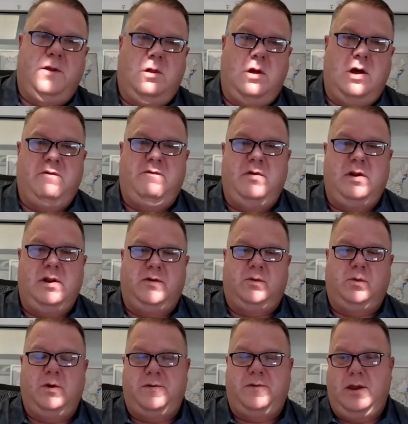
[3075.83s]
a lot of it is
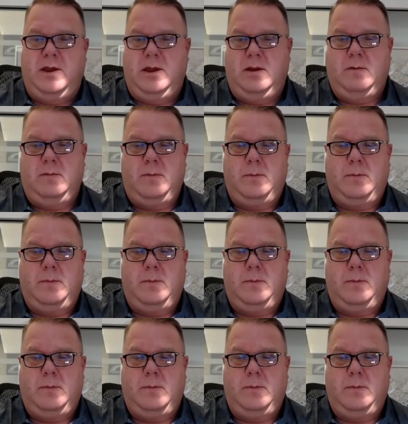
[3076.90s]
with the,